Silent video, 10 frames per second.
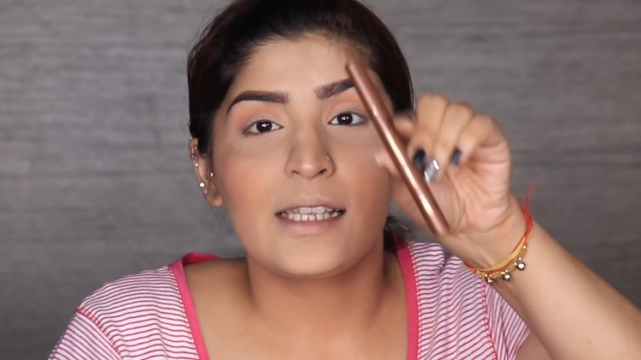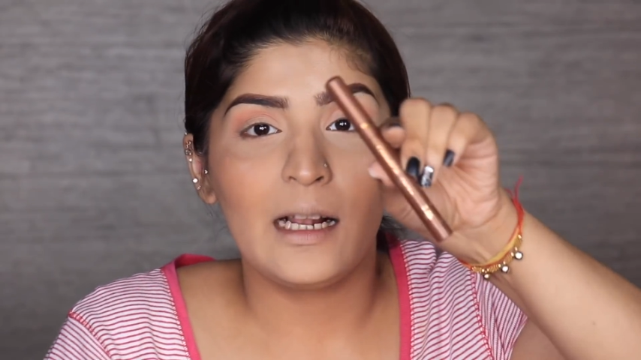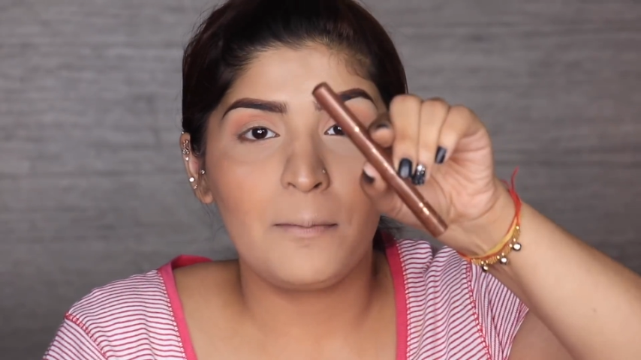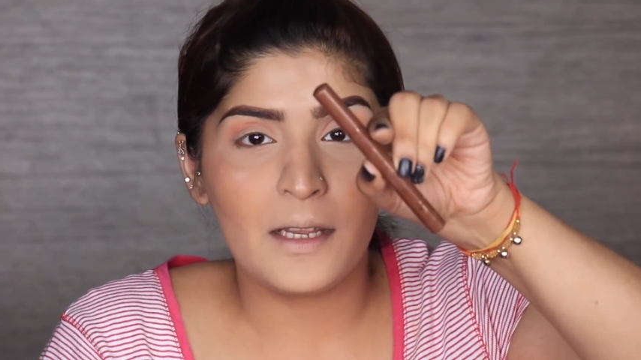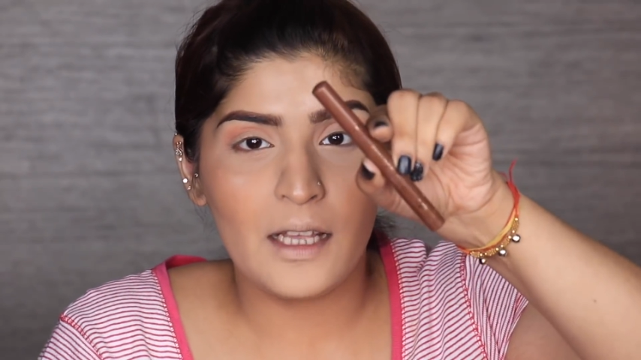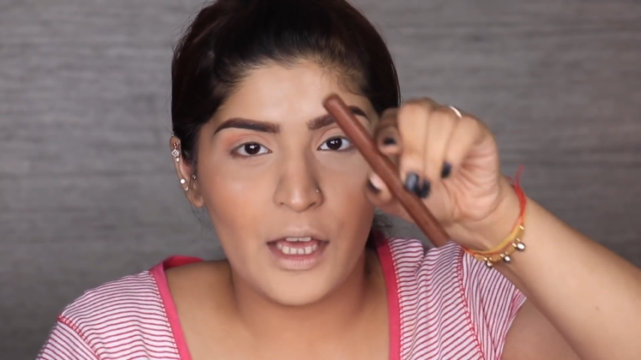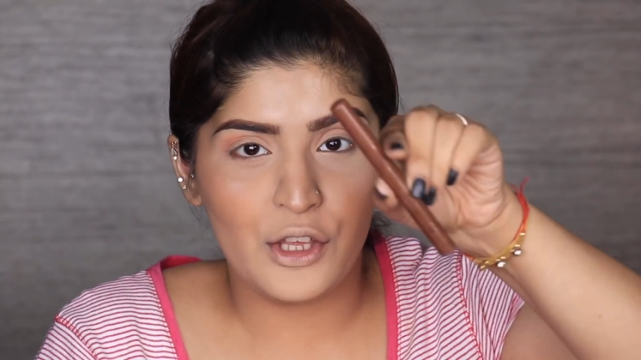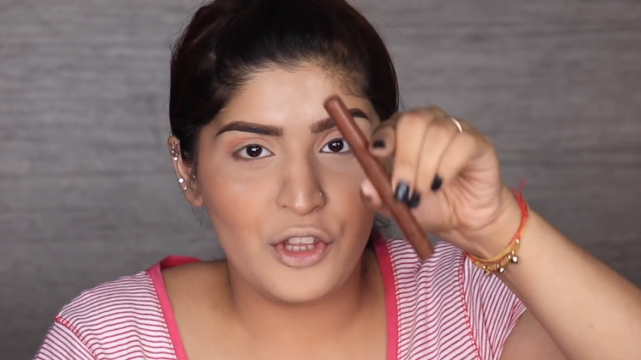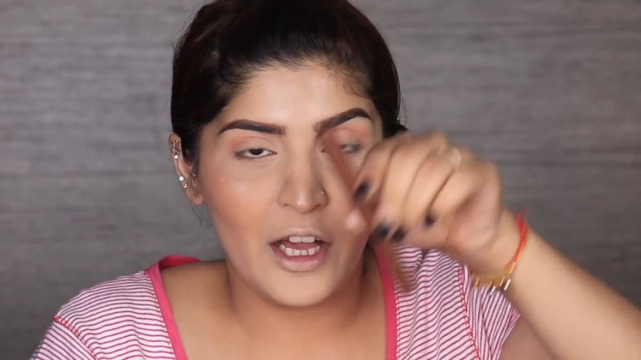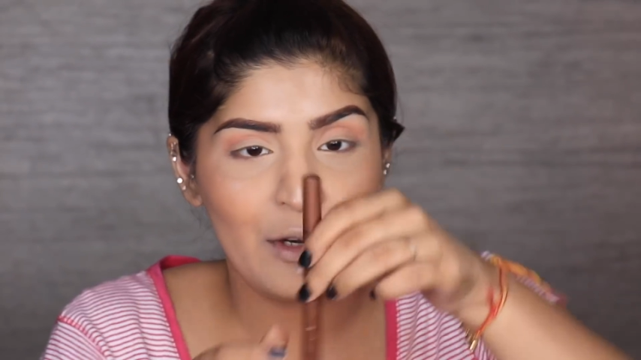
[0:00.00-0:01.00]
sculpting
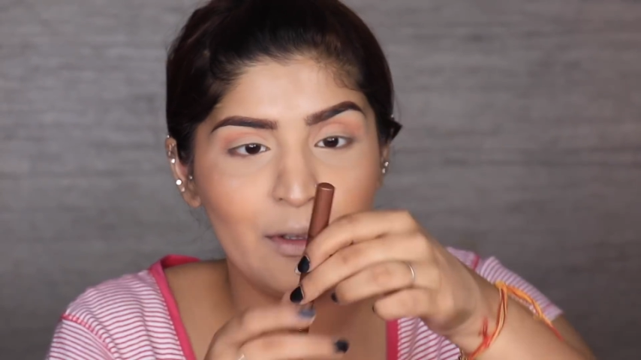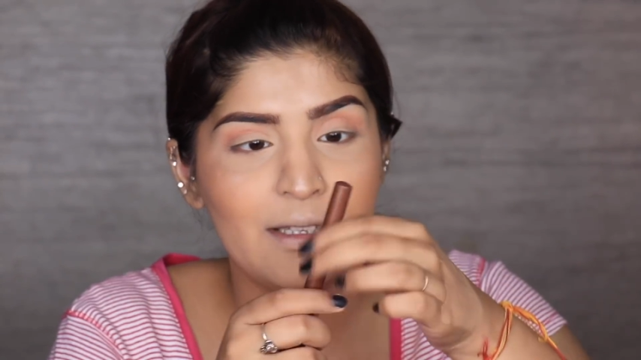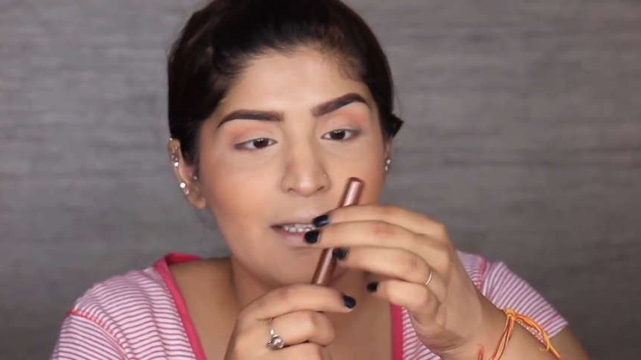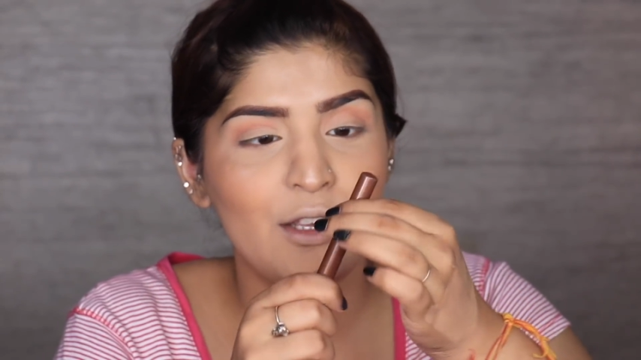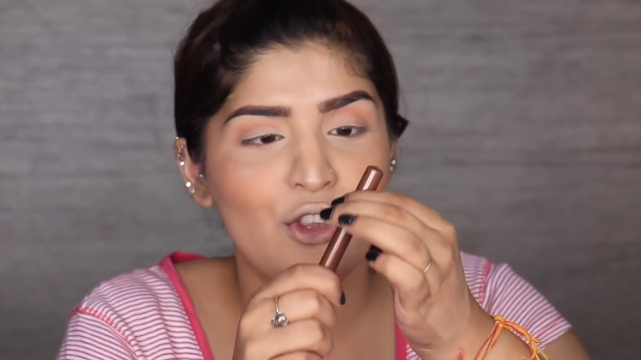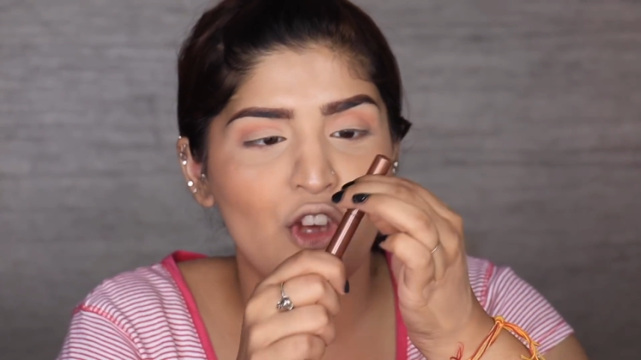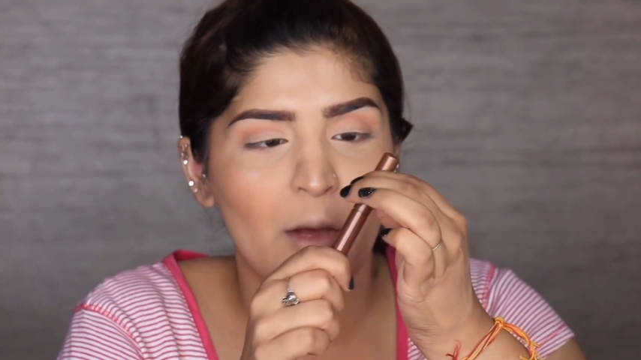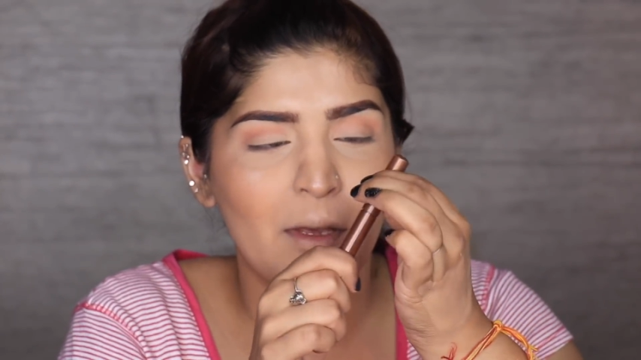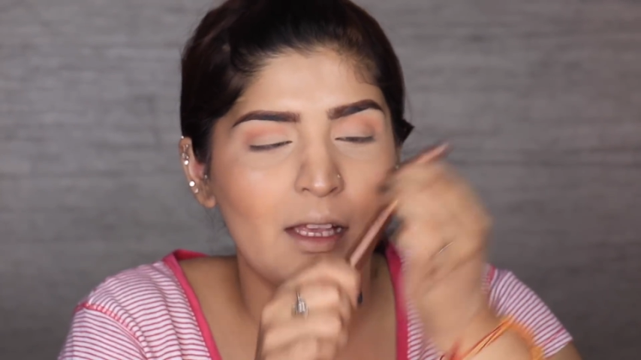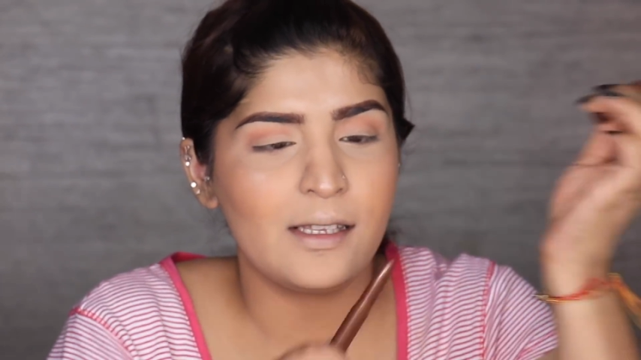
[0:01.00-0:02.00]
eyeshadow this is a
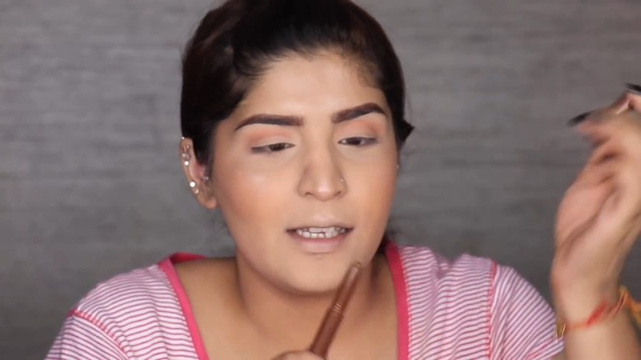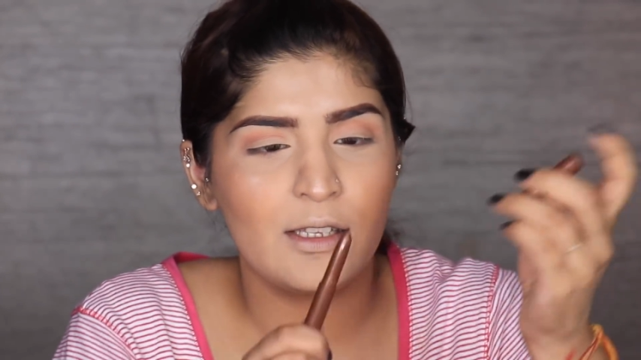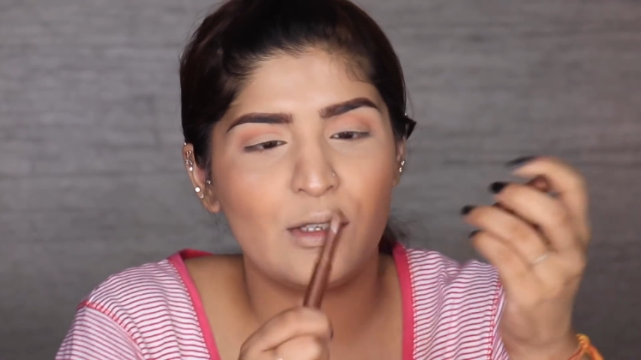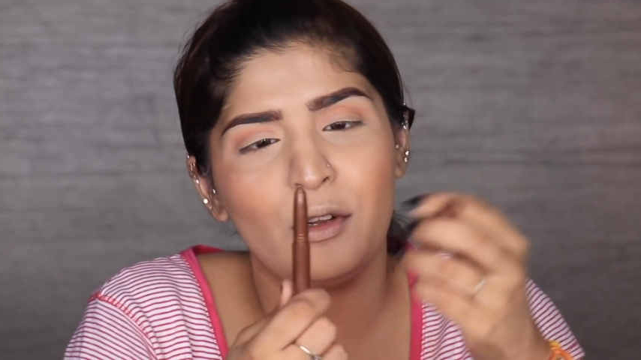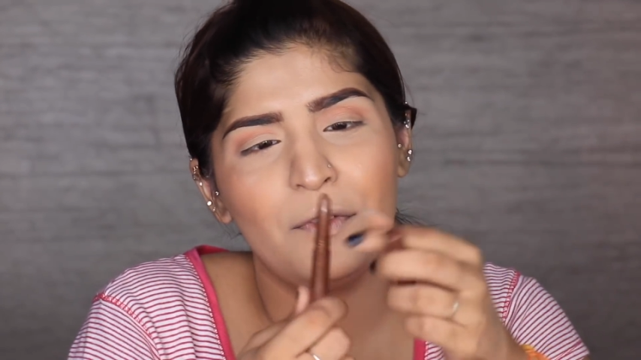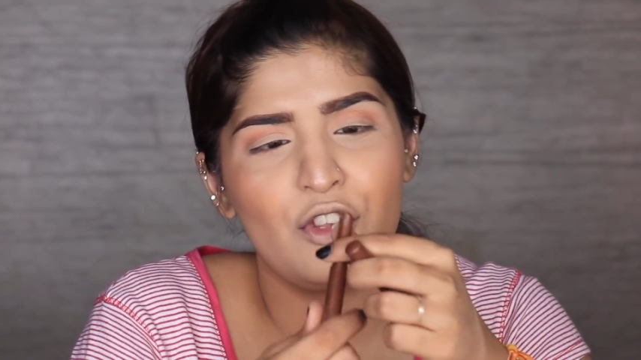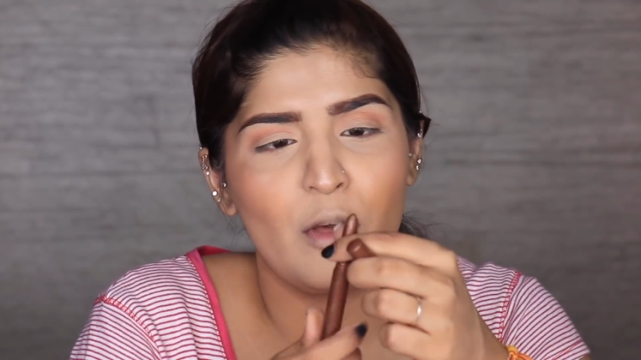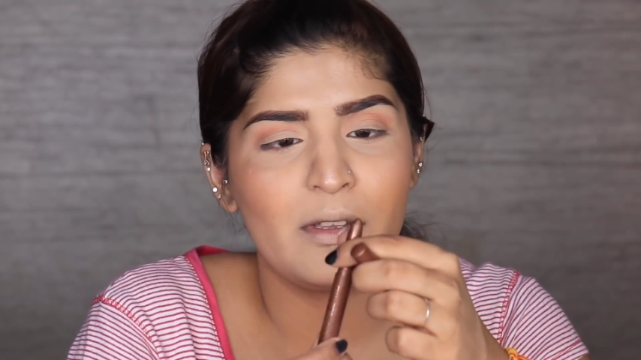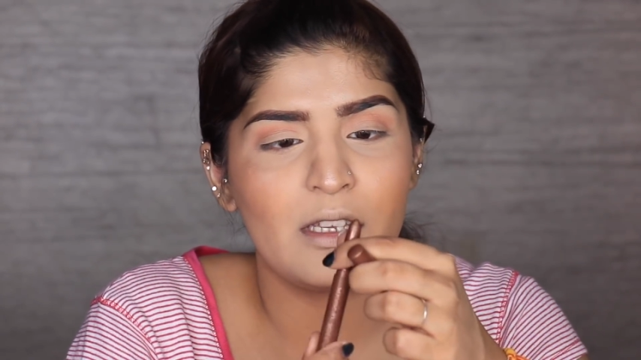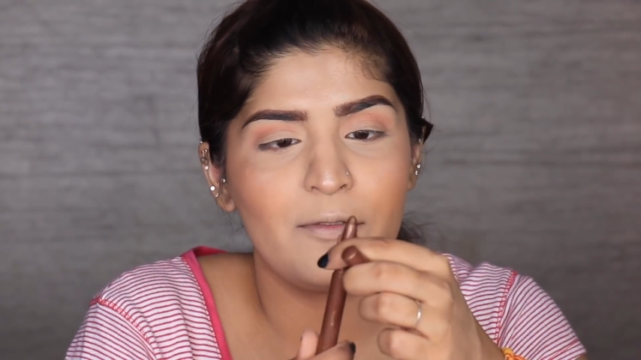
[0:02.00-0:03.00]
chubby stick sort of a
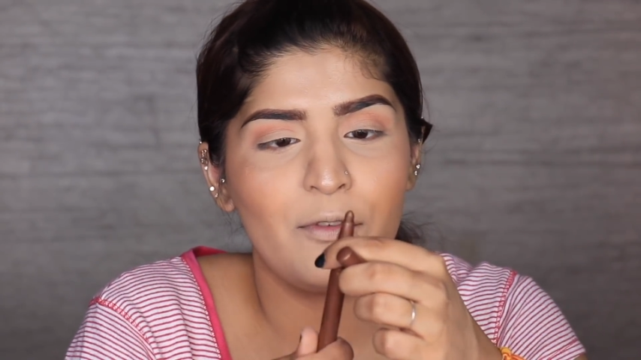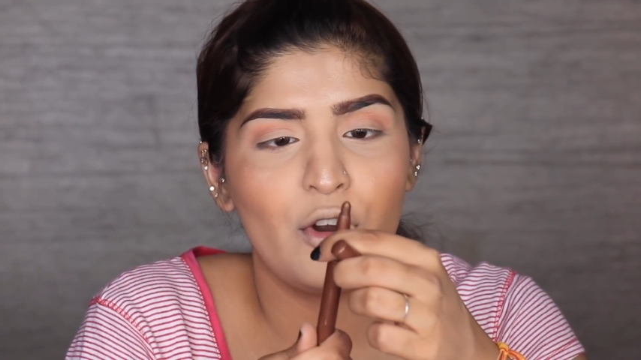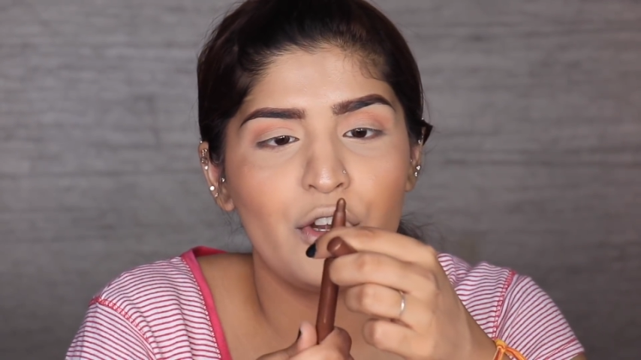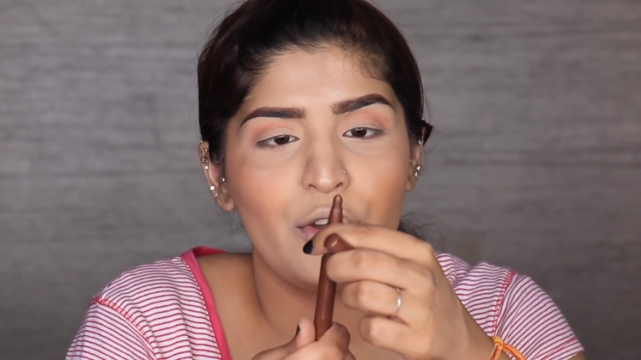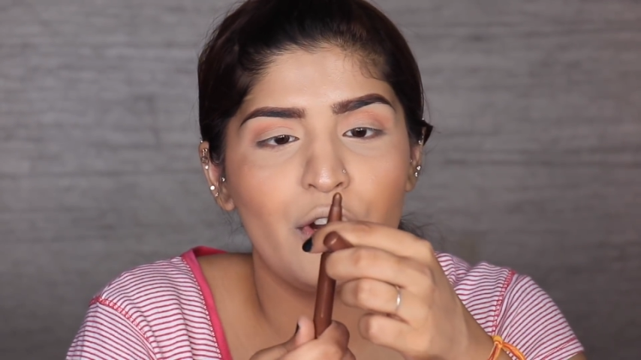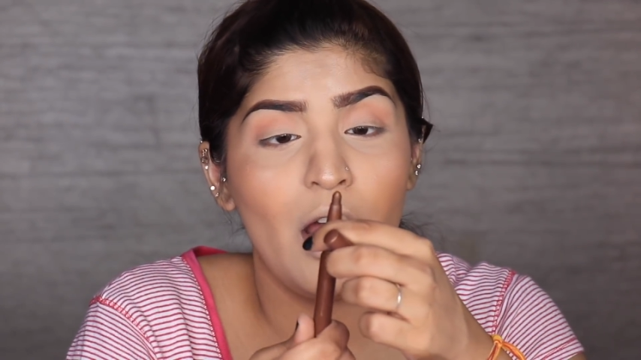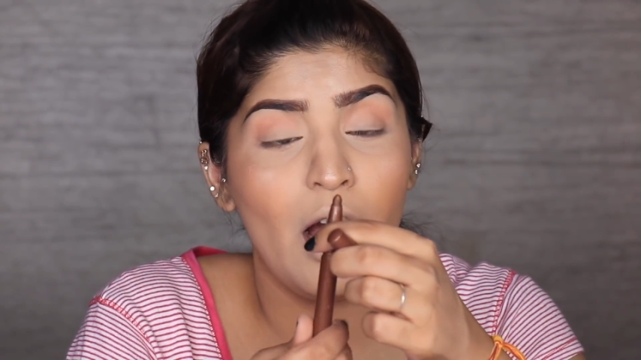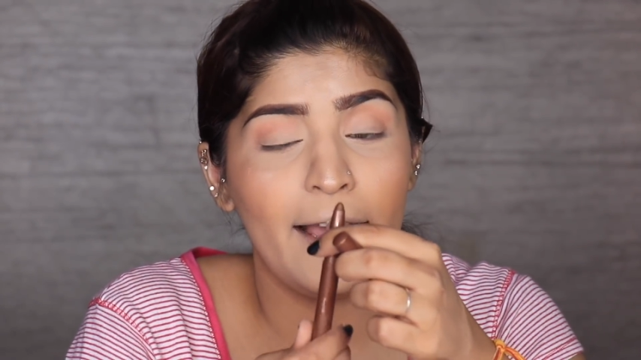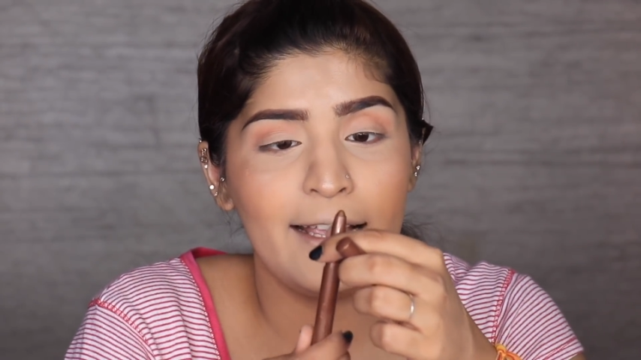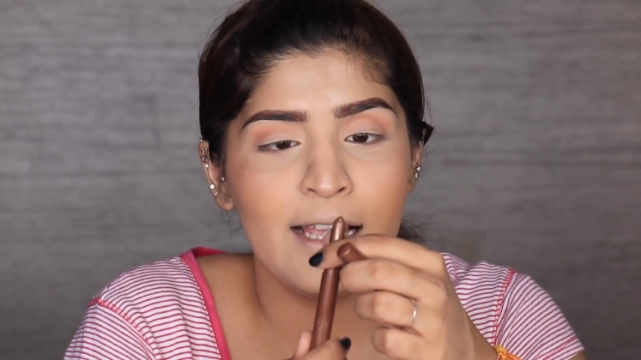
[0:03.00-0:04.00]
chubby stick for your
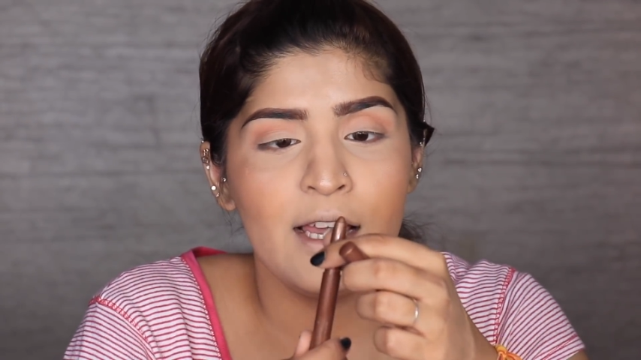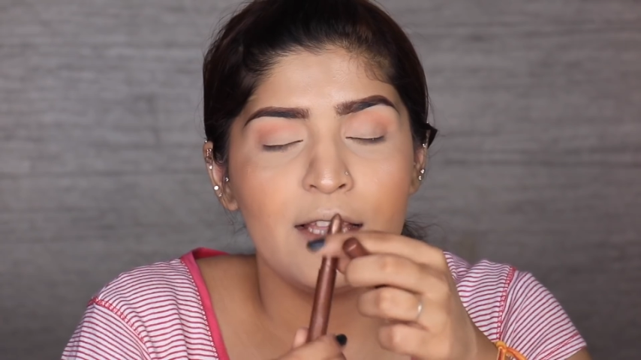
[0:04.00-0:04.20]
eyes